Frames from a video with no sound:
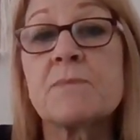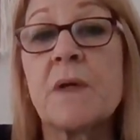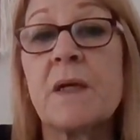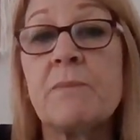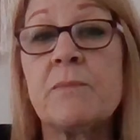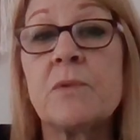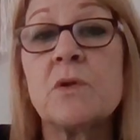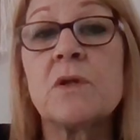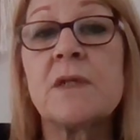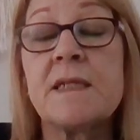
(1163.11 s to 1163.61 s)

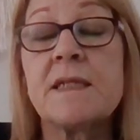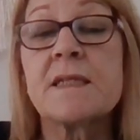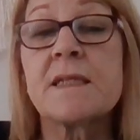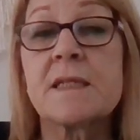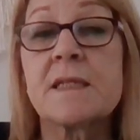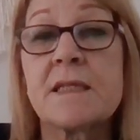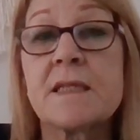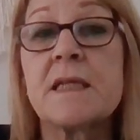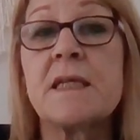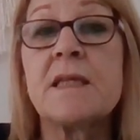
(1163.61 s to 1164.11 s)
People need to
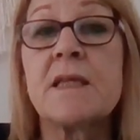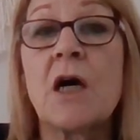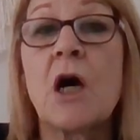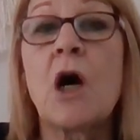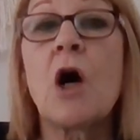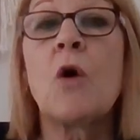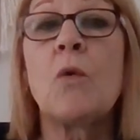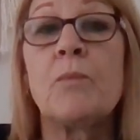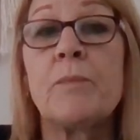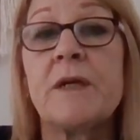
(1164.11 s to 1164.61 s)
see the
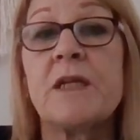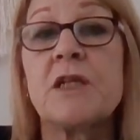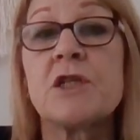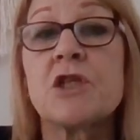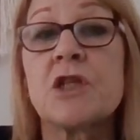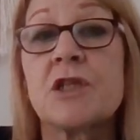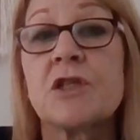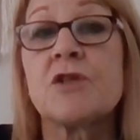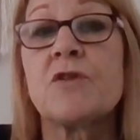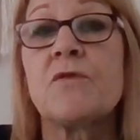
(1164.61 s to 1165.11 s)
whole
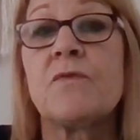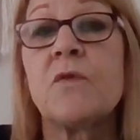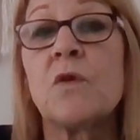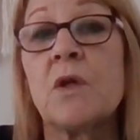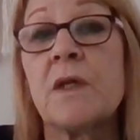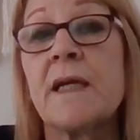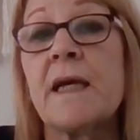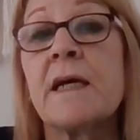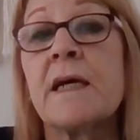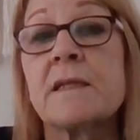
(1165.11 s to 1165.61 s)
picture to
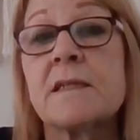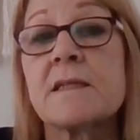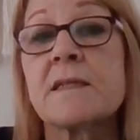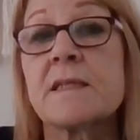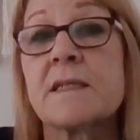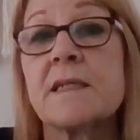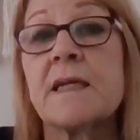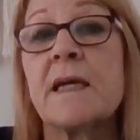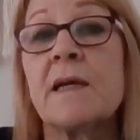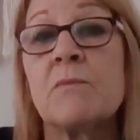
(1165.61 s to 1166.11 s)
fully
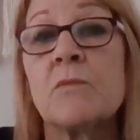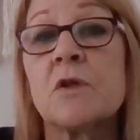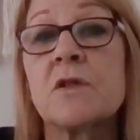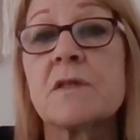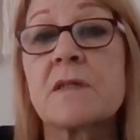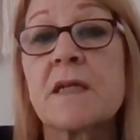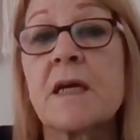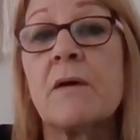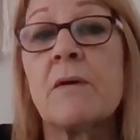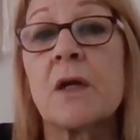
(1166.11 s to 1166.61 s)
understand
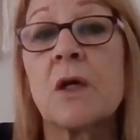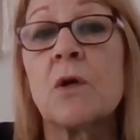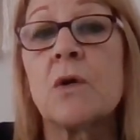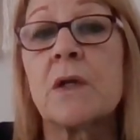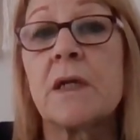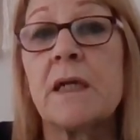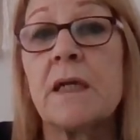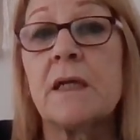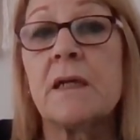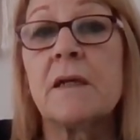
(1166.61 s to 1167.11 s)
what's going on
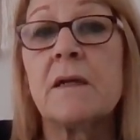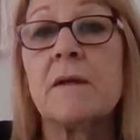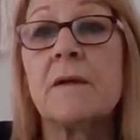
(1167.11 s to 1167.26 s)
here.